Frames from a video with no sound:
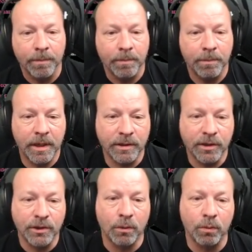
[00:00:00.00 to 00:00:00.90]
because
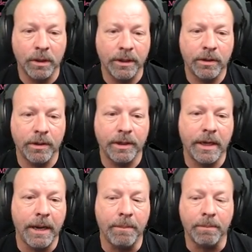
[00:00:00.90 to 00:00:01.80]
it's a really good
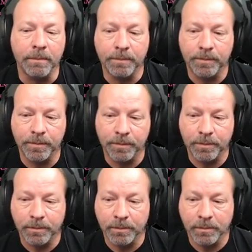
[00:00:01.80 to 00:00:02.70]
game.
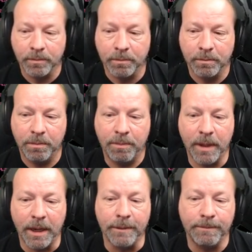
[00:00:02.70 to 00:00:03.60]

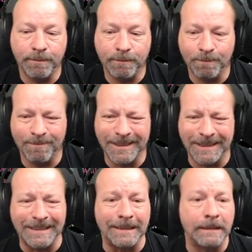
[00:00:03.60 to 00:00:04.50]
But,
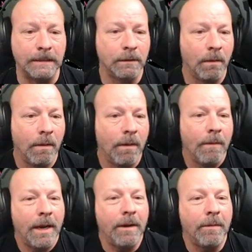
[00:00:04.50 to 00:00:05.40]
oh,
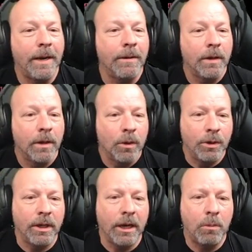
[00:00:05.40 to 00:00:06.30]
anyway, would
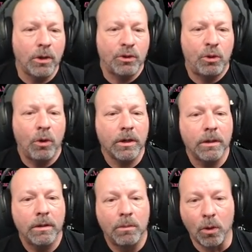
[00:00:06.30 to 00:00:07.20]
you like more
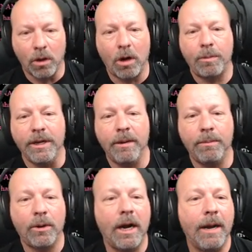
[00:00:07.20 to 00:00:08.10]
torque, more RPM
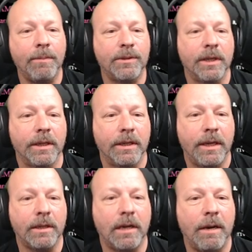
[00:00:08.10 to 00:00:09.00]
perhaps?
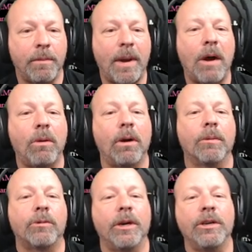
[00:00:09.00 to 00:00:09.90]
Get the type of power
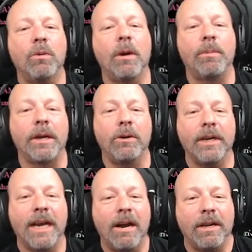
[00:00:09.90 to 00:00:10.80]
upgrade you want by
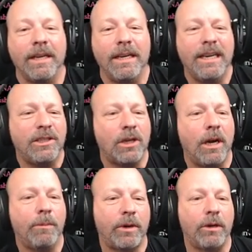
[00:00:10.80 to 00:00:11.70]
learning how each
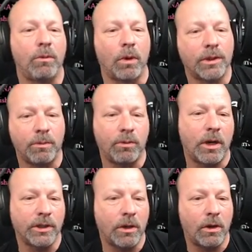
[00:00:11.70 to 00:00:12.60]
upgrade works in
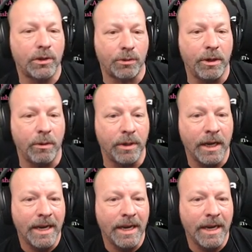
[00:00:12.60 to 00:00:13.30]
Project Cars 3 with